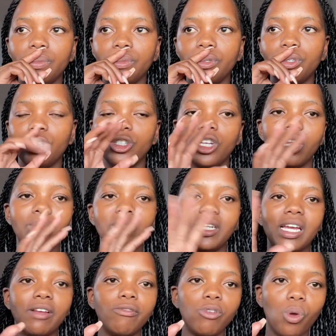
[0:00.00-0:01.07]
social media
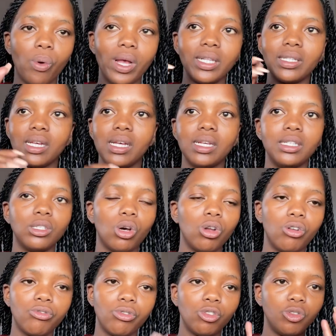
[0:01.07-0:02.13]
influencers, all
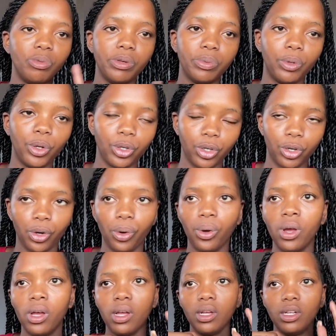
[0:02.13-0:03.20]
of those people, you know,
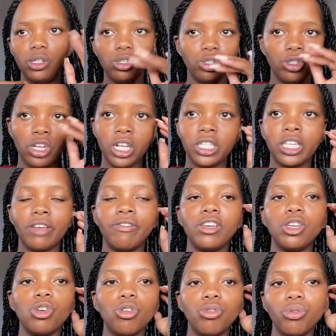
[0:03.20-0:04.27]
just
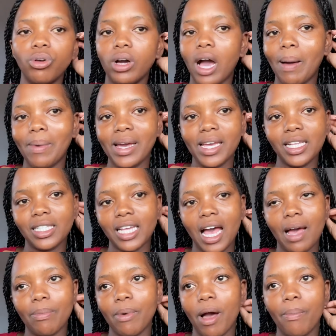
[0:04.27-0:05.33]
giving you a heads
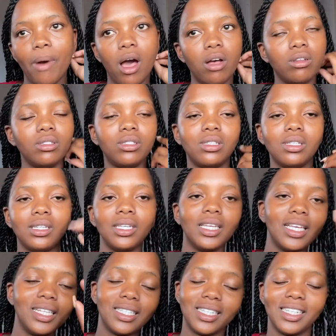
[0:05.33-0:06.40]
up about
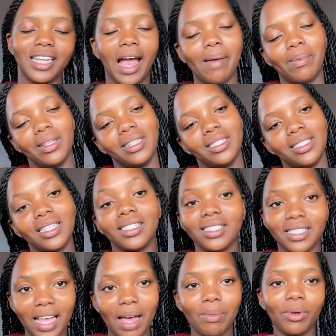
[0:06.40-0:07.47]
Isindaba's
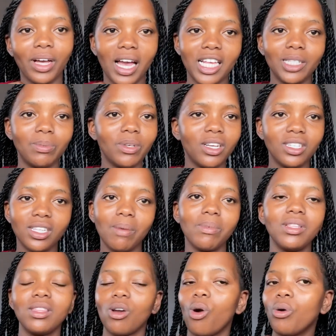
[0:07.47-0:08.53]
Zabo, guys, because I
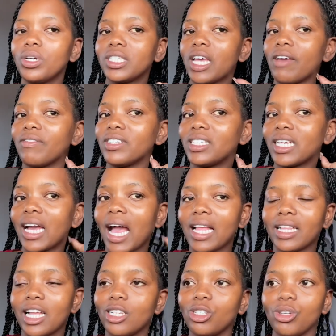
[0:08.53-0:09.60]
mean, they always have his
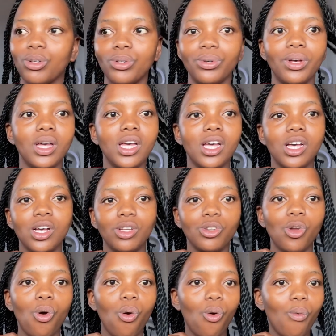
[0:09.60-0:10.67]
gatla, so
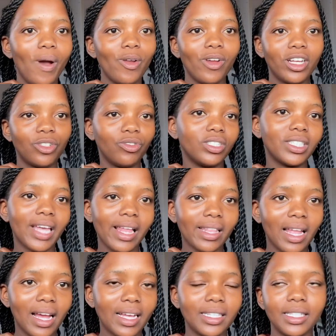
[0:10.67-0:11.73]
no, one has been
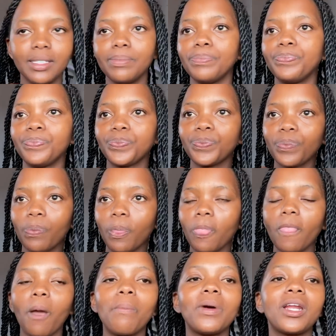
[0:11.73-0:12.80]
skype, guys.
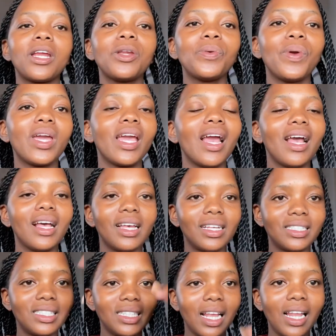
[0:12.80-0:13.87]
But anyway,
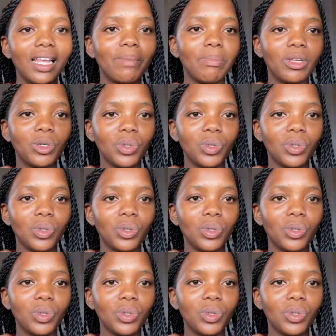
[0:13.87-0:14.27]
as Lale Pil